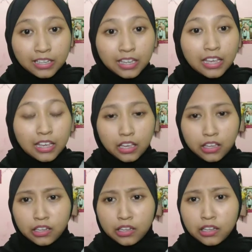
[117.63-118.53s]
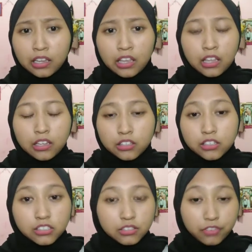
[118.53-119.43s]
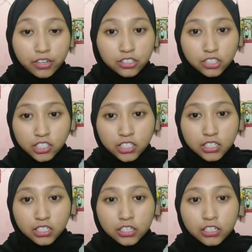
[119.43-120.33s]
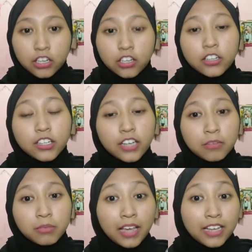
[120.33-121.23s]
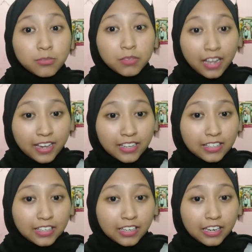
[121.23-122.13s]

and thus the factor that occur can be explained in this